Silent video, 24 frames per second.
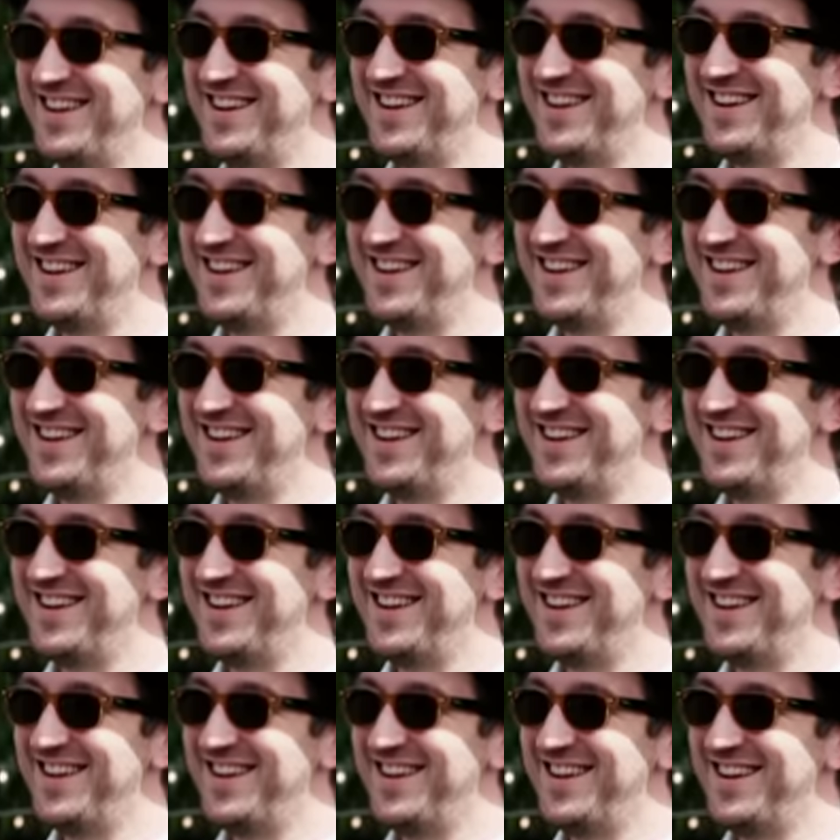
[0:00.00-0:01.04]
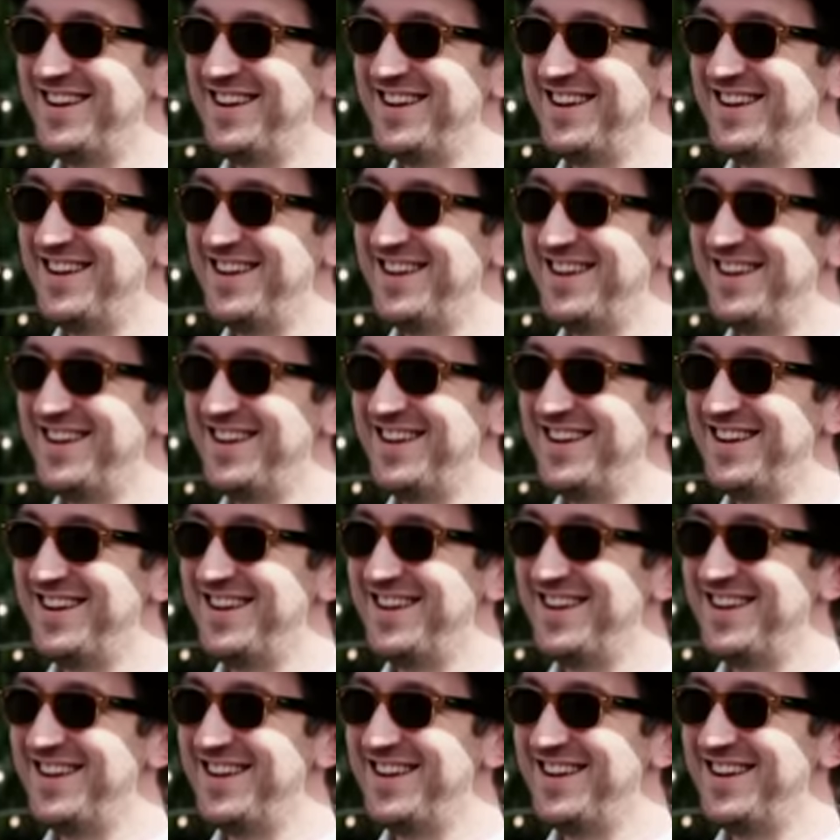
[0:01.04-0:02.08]

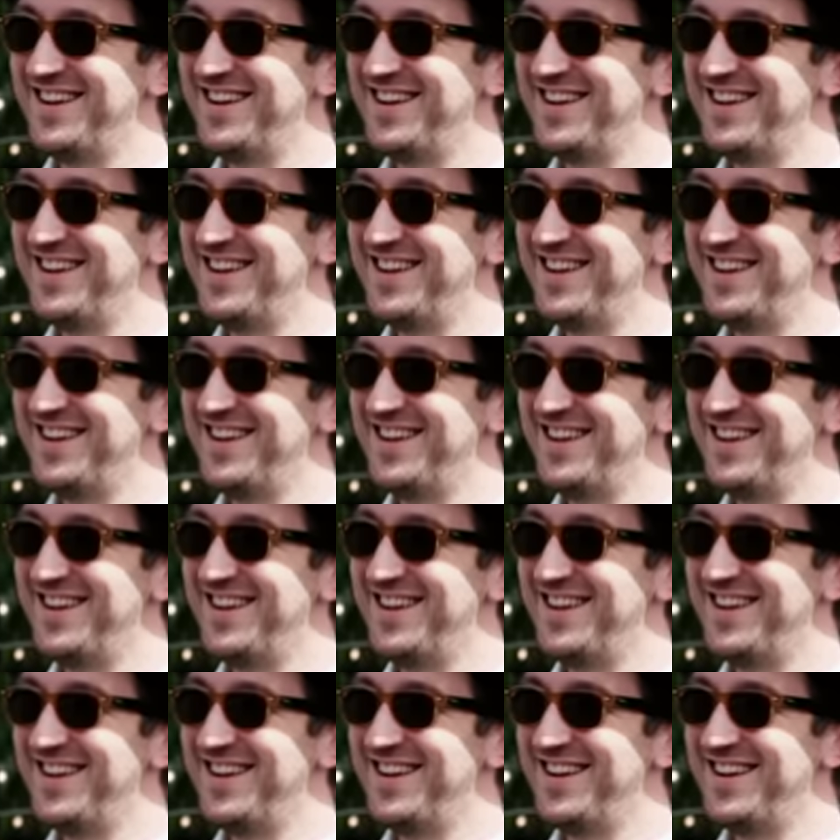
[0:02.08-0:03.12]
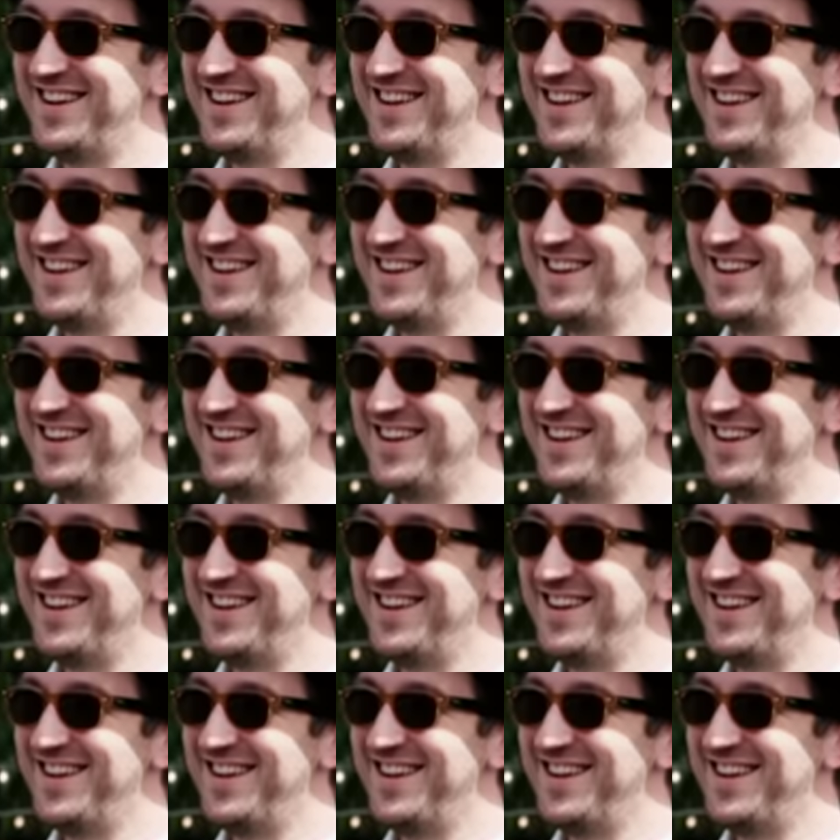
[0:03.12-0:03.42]
[no speech]